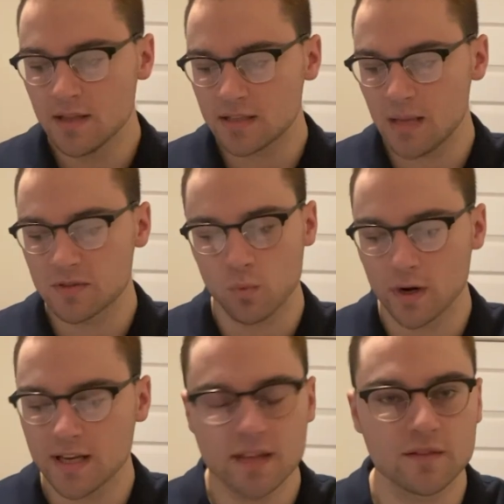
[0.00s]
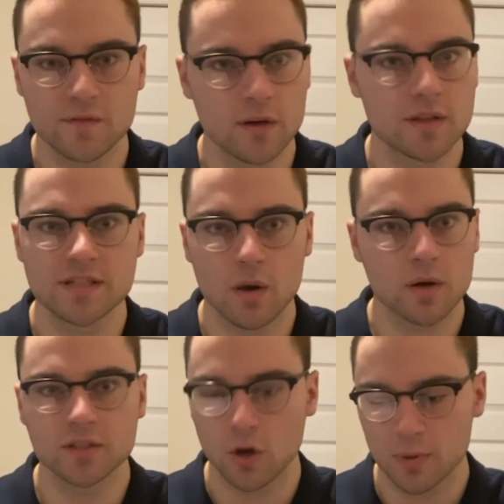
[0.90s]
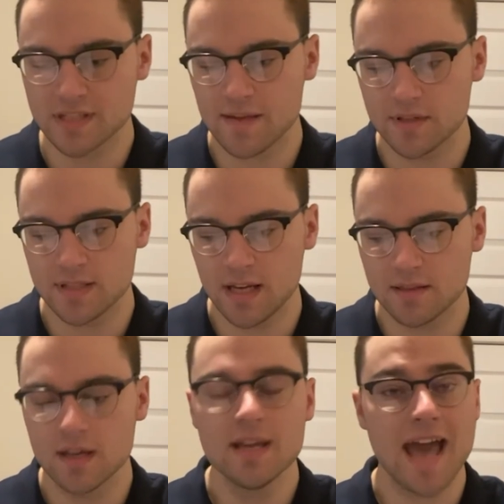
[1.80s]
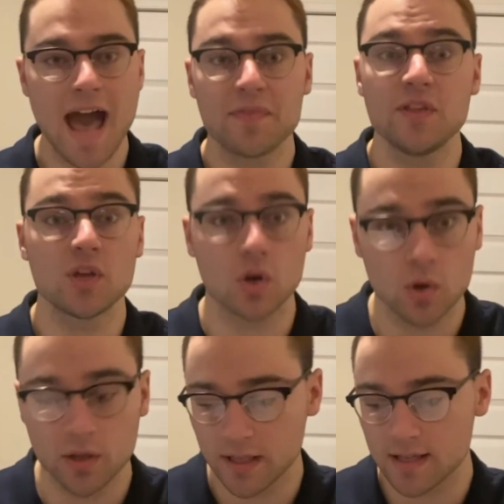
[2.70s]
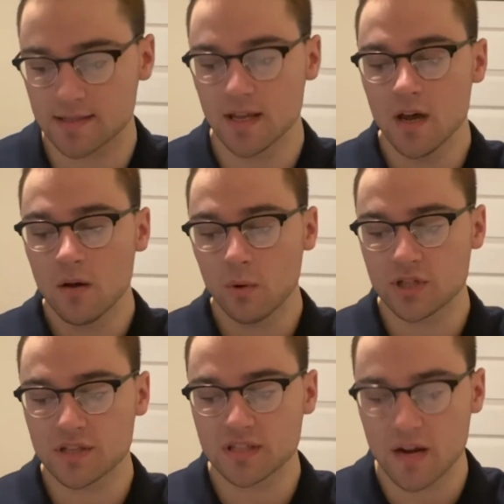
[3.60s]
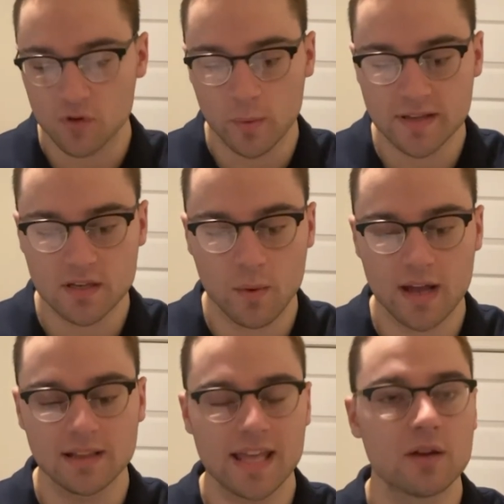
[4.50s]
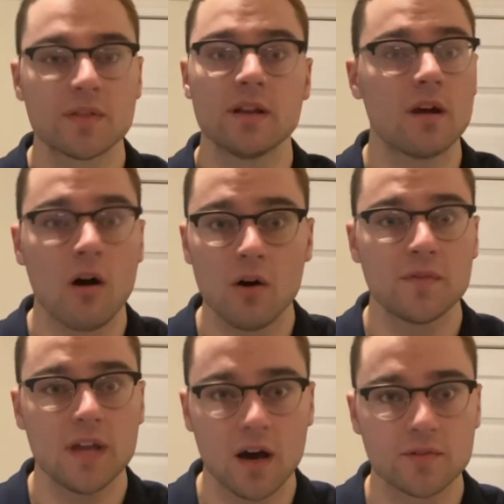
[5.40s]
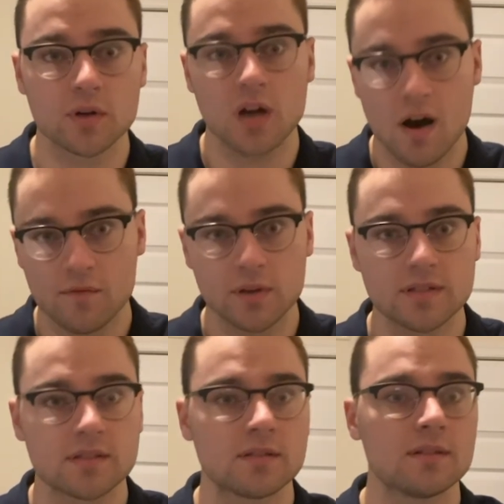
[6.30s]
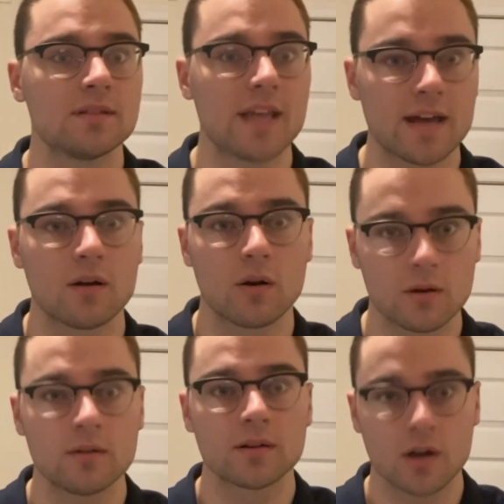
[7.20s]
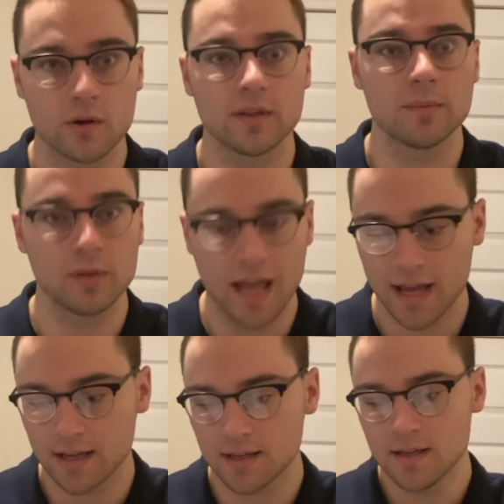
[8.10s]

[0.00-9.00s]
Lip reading: teams wouldn't hit the field until October 17th at the earliest, which is several weeks away later than all the other conference that are currently playing.